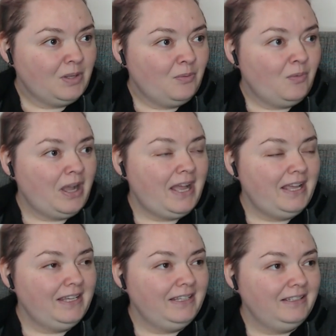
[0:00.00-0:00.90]
Why?
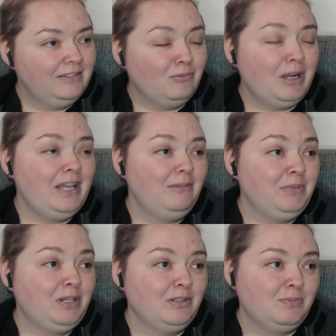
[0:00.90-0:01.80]
Well,
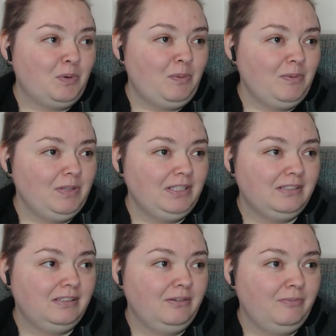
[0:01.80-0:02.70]
because probably
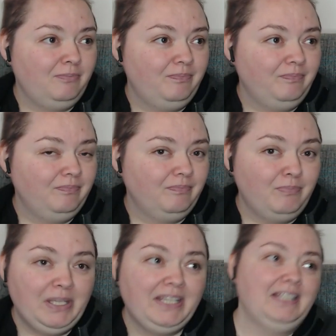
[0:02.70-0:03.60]
it's the
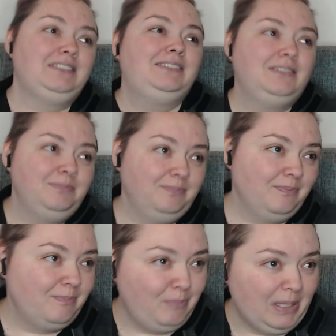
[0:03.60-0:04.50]
biggest
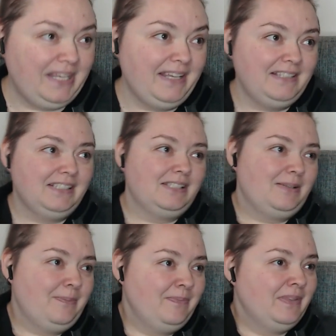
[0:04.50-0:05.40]
place
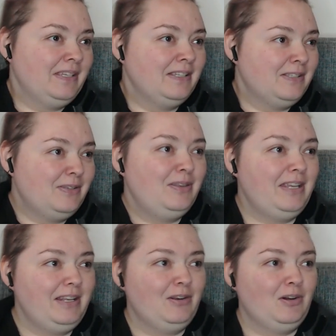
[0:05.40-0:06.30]
so
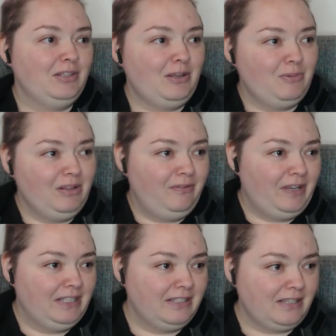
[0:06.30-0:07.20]
they know they will
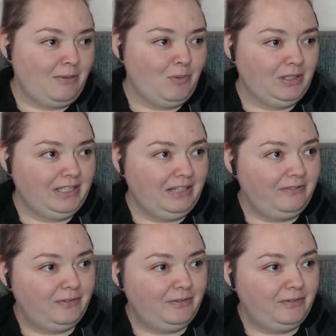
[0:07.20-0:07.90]
find someone there for